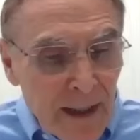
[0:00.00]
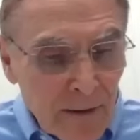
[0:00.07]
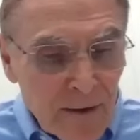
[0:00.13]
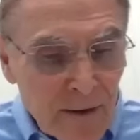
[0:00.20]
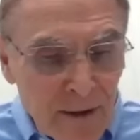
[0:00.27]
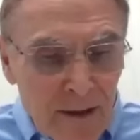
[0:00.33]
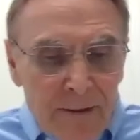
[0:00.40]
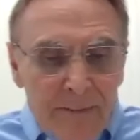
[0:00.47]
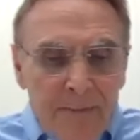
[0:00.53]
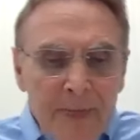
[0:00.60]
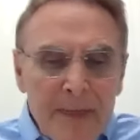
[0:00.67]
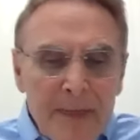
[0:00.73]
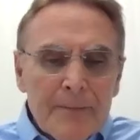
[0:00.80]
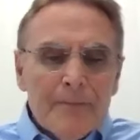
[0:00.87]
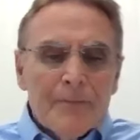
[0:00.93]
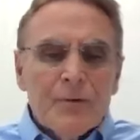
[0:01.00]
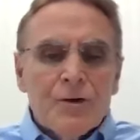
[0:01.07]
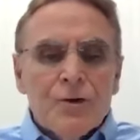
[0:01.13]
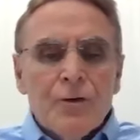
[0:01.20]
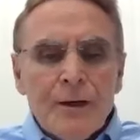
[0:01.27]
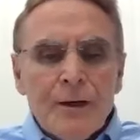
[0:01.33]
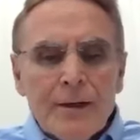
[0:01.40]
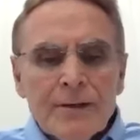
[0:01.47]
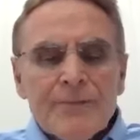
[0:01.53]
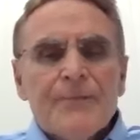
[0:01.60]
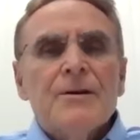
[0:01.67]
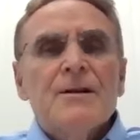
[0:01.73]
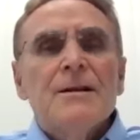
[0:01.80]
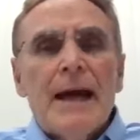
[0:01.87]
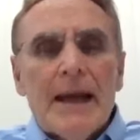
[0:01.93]
you, gentlemen. Join us for
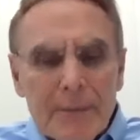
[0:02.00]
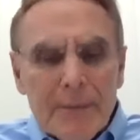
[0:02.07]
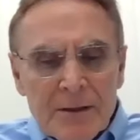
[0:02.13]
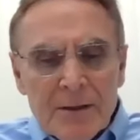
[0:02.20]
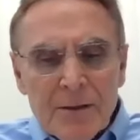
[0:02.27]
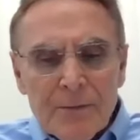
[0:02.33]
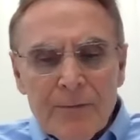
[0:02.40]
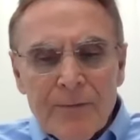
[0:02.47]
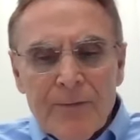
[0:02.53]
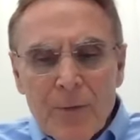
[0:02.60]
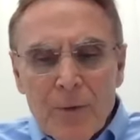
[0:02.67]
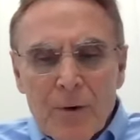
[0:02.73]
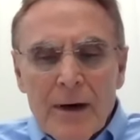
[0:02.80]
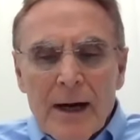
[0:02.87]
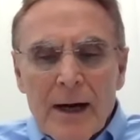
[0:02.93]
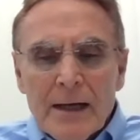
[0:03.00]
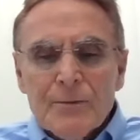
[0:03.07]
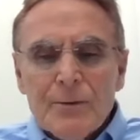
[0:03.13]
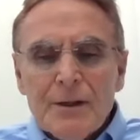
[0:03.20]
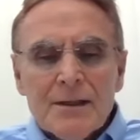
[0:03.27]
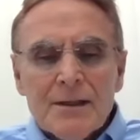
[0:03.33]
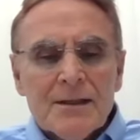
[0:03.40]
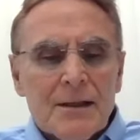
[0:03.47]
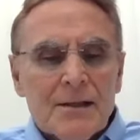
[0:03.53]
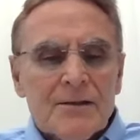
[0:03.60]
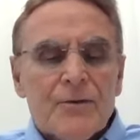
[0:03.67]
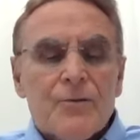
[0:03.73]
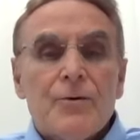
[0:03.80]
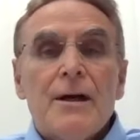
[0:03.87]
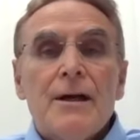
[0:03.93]
episode 4 as we discuss
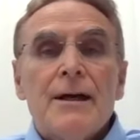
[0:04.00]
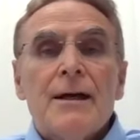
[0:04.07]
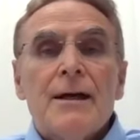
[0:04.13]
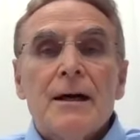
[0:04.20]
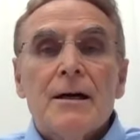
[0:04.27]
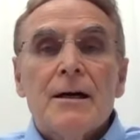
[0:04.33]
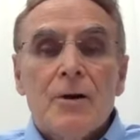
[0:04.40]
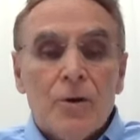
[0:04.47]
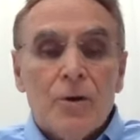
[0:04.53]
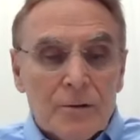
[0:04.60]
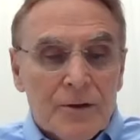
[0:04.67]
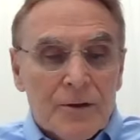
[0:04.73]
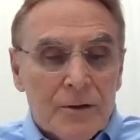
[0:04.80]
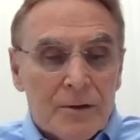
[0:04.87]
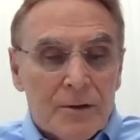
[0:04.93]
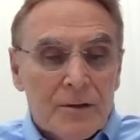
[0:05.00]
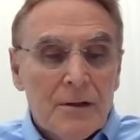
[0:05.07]
creating a culture